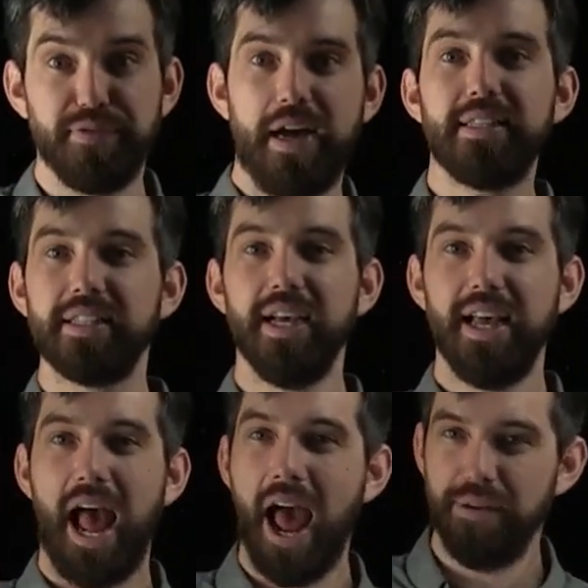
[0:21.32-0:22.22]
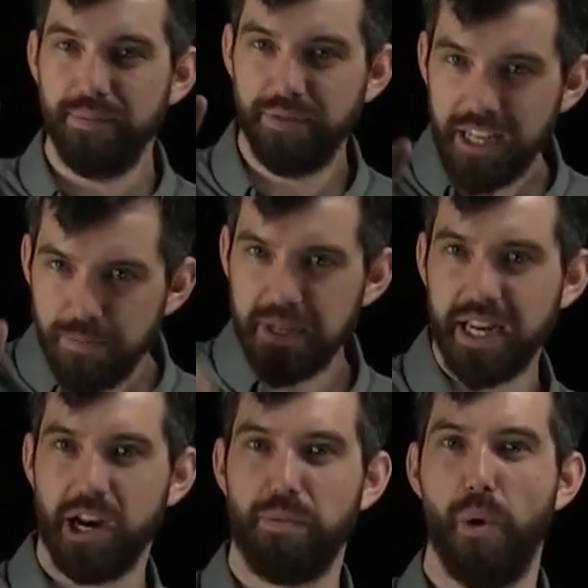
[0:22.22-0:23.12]
of us, at this
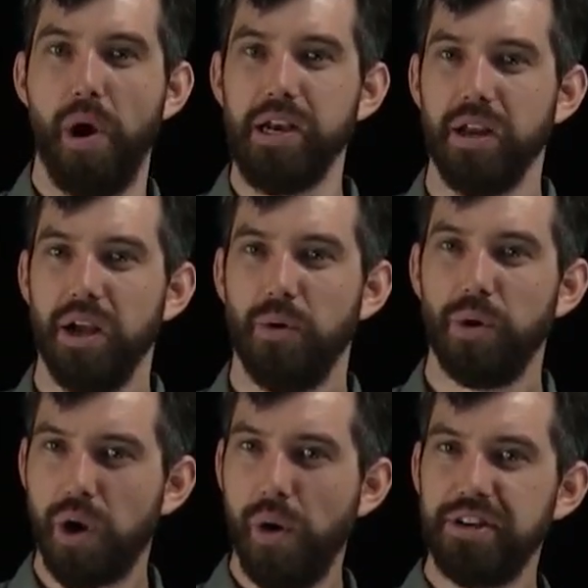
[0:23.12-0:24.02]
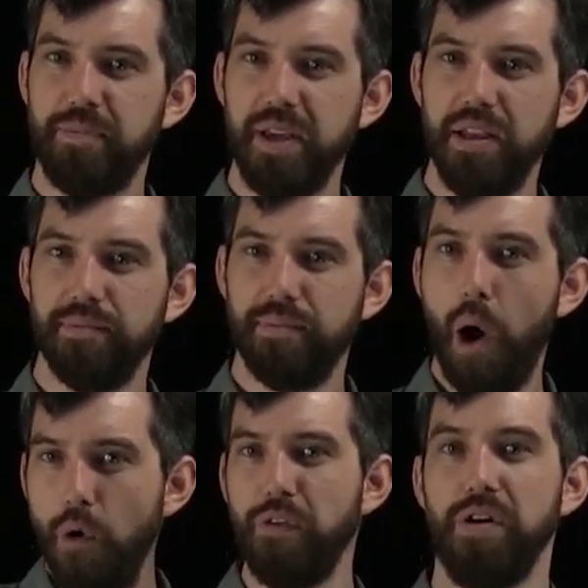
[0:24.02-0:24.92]
particular point, we're going to be
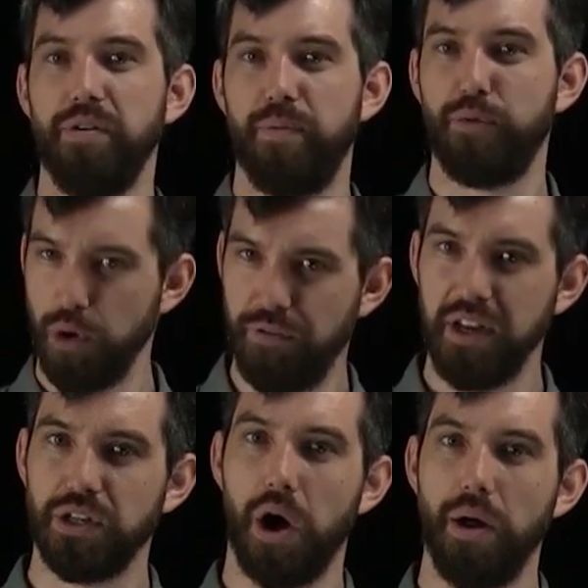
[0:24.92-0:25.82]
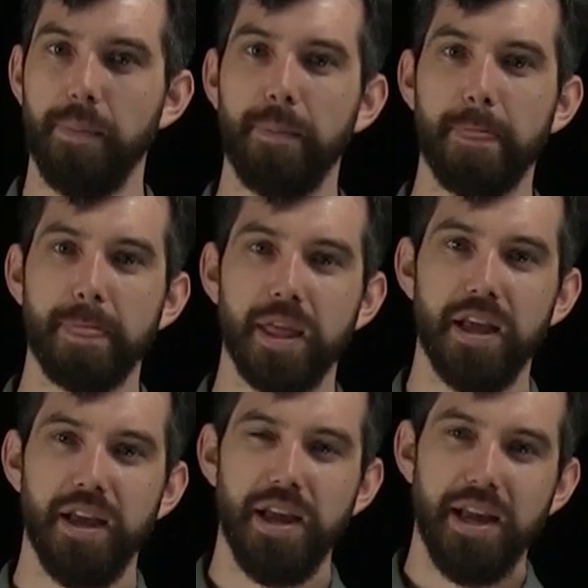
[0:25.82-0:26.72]
over 3 feet tall.
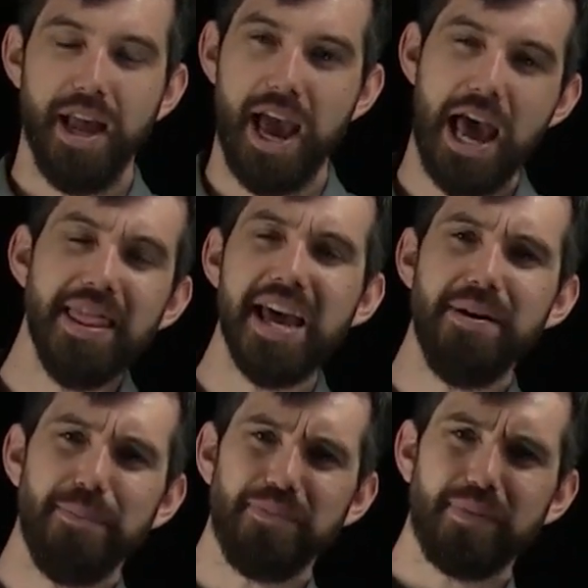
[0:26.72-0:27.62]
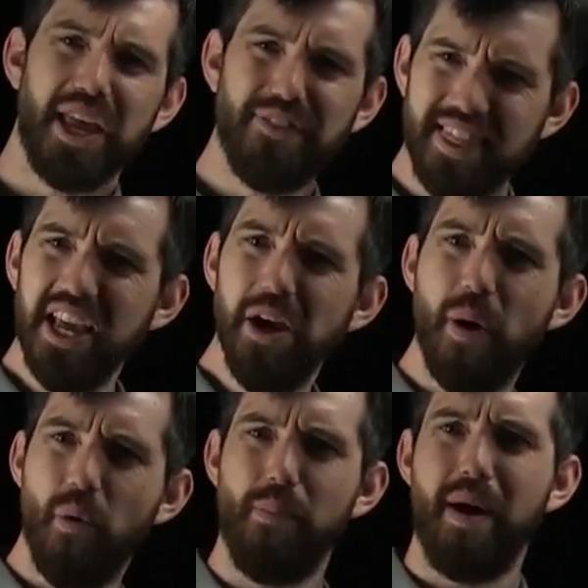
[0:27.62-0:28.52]
And then, if I think about what my